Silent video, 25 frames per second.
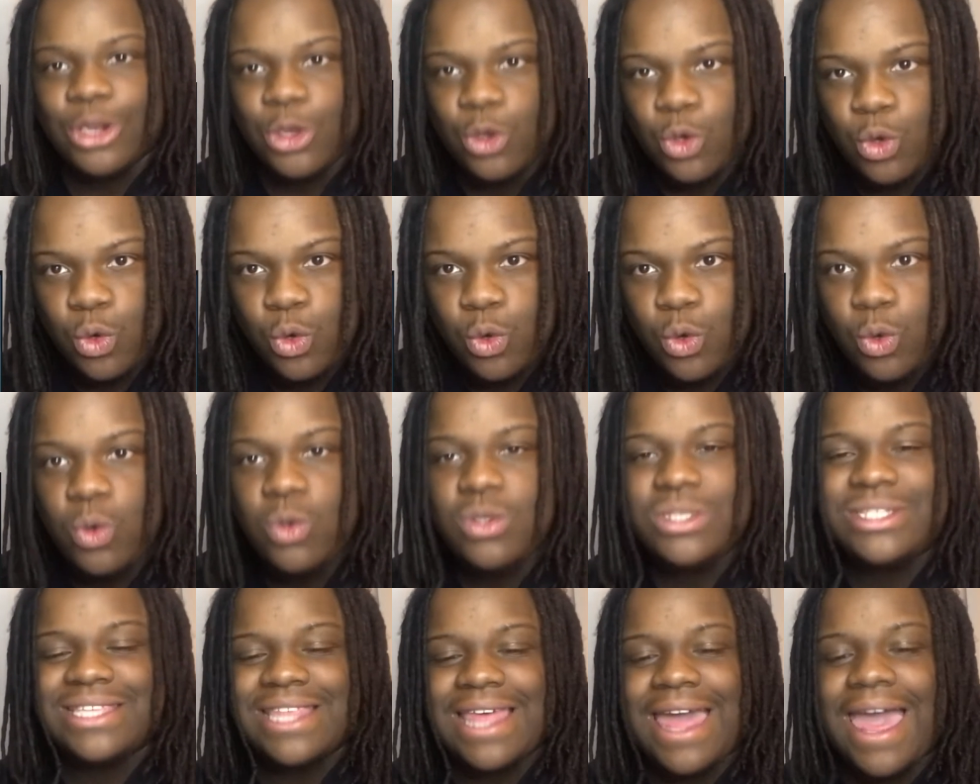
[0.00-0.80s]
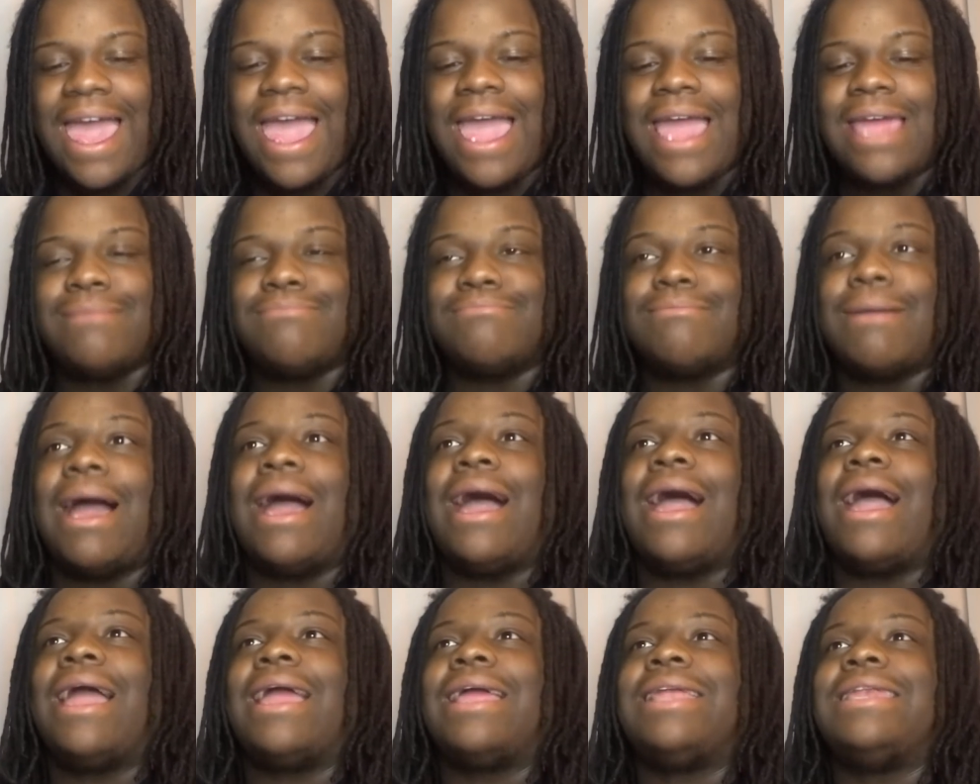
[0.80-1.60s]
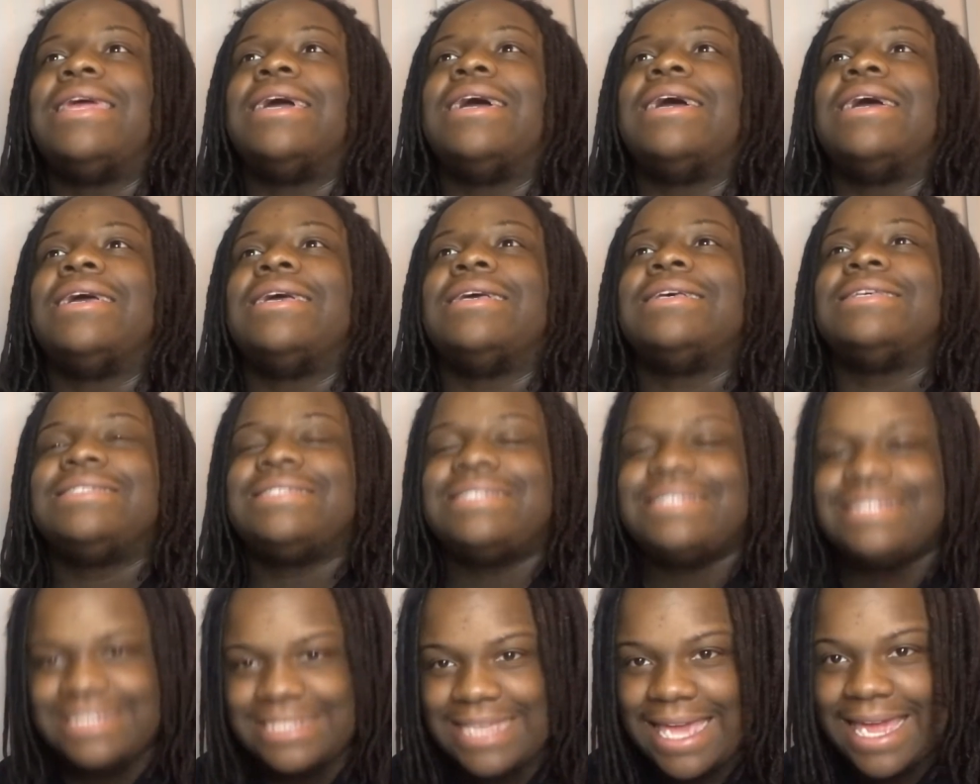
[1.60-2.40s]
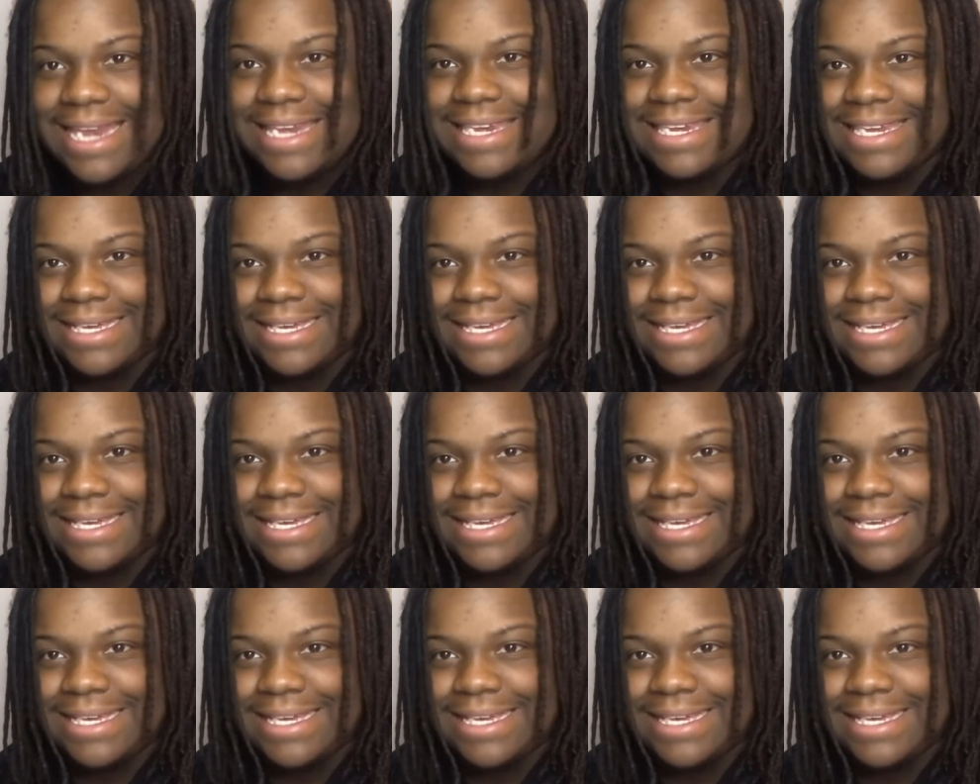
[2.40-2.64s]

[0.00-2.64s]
lose that mindset.